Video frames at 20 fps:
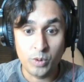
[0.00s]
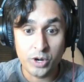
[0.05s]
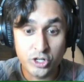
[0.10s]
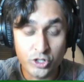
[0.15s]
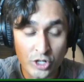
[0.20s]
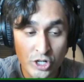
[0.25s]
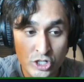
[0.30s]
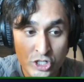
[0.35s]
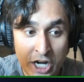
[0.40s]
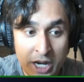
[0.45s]

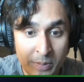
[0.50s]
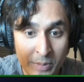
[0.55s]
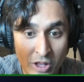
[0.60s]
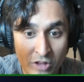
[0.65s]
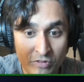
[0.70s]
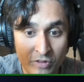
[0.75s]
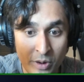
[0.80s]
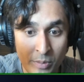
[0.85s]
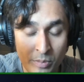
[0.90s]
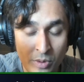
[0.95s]
We dr- drink
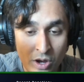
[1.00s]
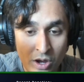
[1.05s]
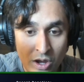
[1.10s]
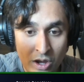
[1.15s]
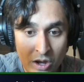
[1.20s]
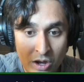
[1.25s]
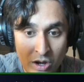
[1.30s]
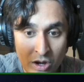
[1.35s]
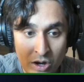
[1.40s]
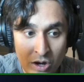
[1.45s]
milk from
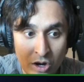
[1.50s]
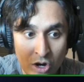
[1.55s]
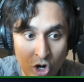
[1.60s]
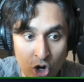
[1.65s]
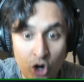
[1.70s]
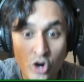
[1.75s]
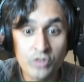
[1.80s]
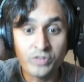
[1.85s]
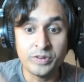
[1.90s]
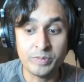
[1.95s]

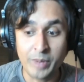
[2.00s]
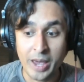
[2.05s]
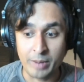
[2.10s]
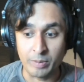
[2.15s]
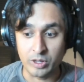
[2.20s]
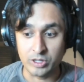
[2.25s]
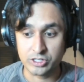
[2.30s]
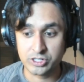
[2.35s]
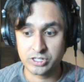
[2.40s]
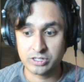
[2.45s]
hooved
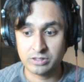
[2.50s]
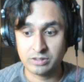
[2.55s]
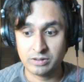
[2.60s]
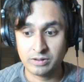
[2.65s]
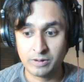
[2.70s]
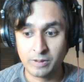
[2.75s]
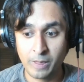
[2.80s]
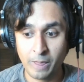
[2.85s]
mammals.